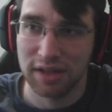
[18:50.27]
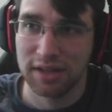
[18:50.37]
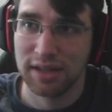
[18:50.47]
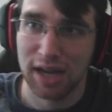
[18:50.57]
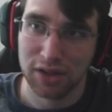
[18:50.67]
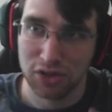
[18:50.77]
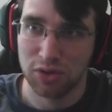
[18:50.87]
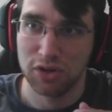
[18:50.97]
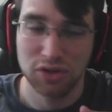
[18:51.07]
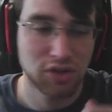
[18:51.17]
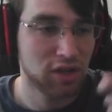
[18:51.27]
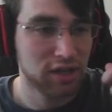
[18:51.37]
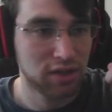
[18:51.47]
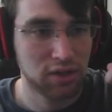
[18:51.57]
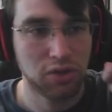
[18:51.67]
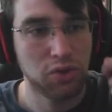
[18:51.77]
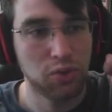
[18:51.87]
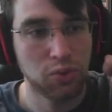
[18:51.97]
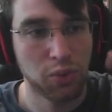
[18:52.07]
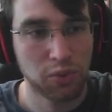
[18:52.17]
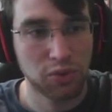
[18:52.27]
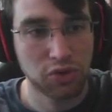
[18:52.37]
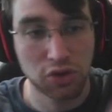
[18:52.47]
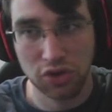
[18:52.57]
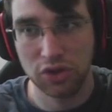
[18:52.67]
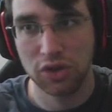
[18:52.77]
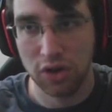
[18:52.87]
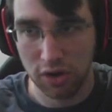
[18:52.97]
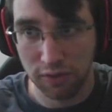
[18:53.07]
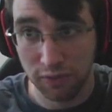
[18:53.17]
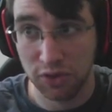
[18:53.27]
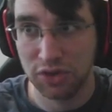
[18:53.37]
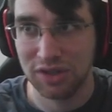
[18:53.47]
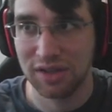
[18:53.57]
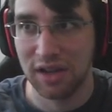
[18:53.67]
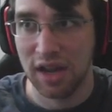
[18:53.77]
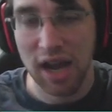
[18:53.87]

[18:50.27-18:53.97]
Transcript: stack the trigger so that you search the card first